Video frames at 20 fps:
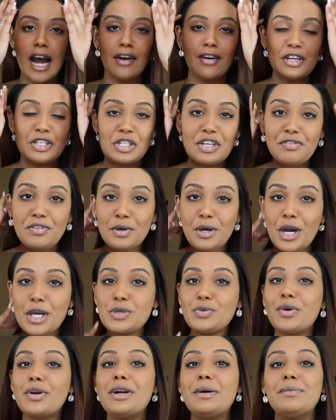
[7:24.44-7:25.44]
Alright, so if you
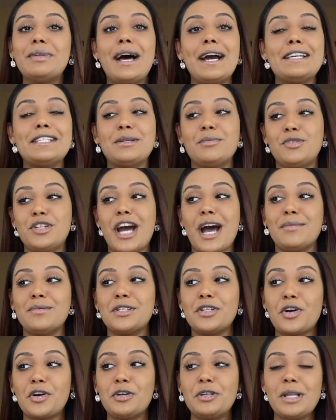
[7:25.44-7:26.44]
guys want to apply some
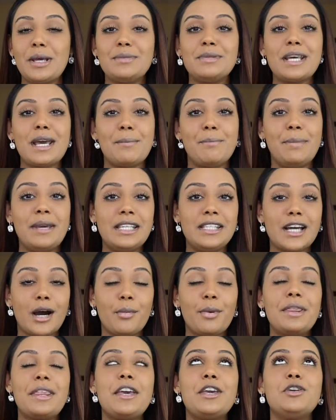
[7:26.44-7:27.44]
chapstick on your lips and be done
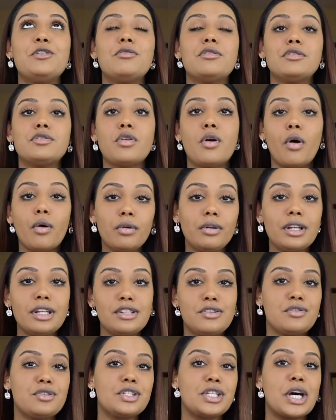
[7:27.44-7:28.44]
with it, you can totally
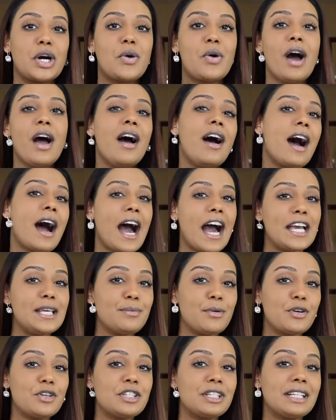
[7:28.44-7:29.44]
do so. I
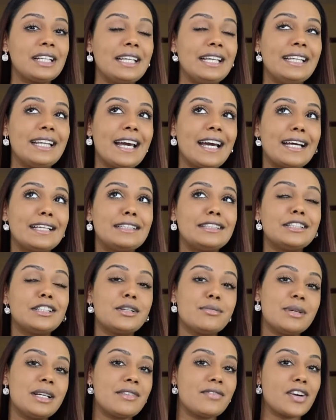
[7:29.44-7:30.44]
personally like a
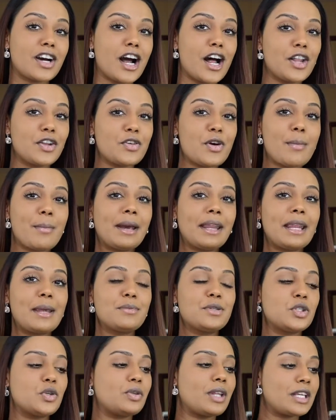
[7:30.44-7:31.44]
little bit of a color on my
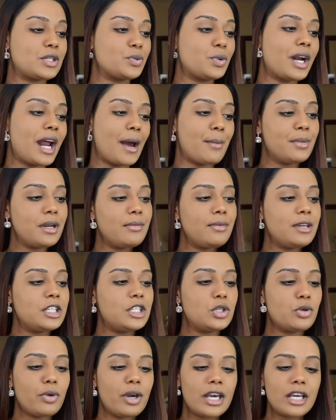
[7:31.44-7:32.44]
lips, so that's what I'm going to be
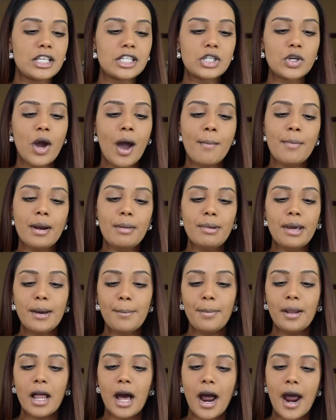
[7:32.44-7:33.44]
doing. So I'm going to be
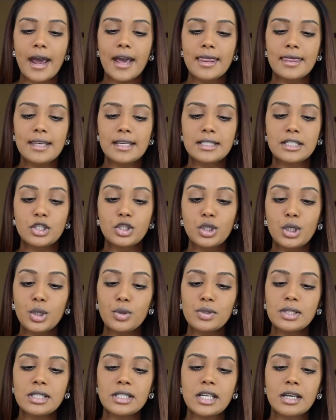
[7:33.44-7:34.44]
applying this
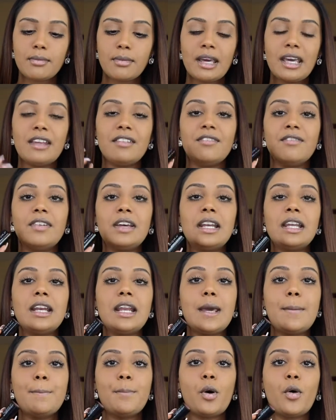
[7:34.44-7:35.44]
new Sigma
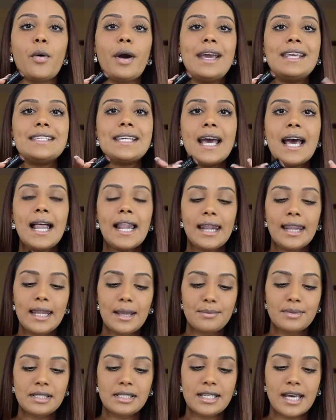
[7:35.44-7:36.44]
Infinity Point
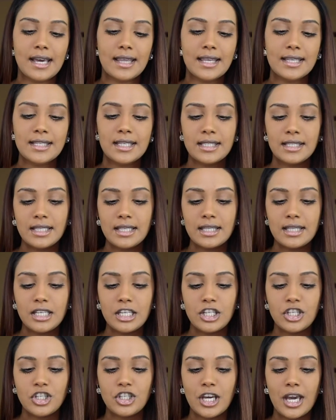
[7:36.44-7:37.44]
lipstick. This is in
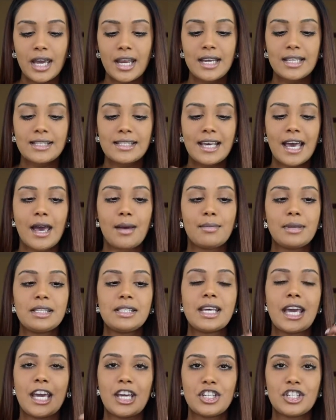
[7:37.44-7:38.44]
the shade
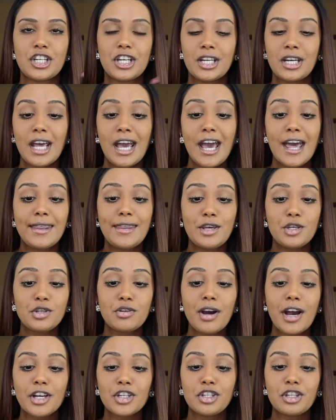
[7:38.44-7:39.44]
Temptation. These
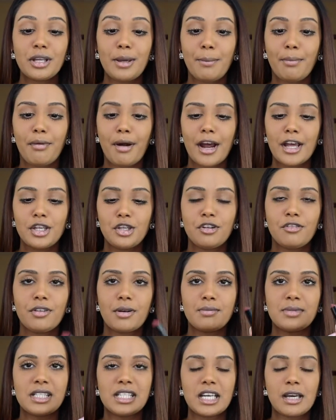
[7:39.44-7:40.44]
are actually brand new
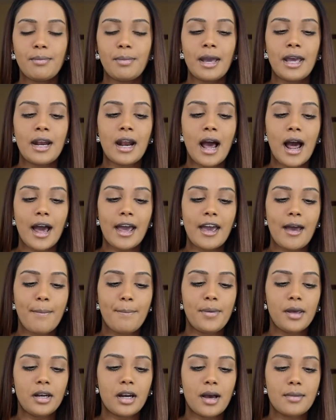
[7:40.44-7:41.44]
from Sigma and I
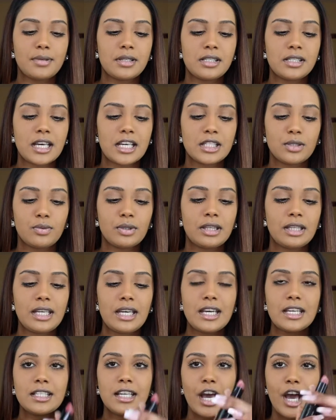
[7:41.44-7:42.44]
have been obsessed with
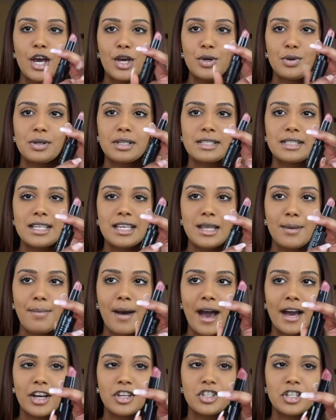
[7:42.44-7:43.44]
these. You can see the
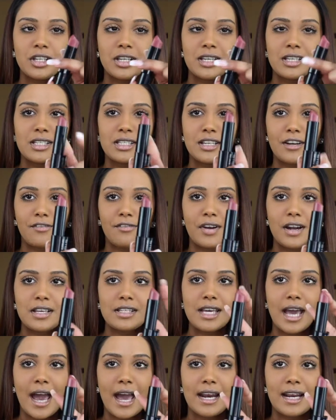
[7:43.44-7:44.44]
packaging is
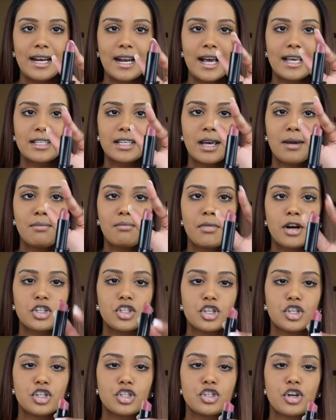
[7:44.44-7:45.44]
different and it has a
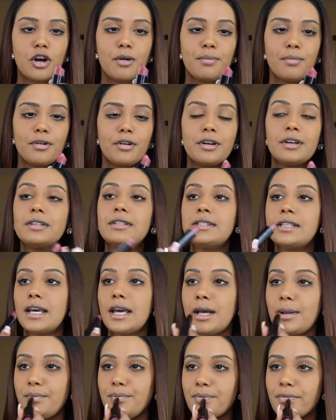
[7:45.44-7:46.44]
much sharper
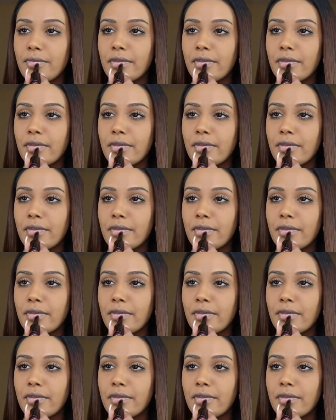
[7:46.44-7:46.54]
tip.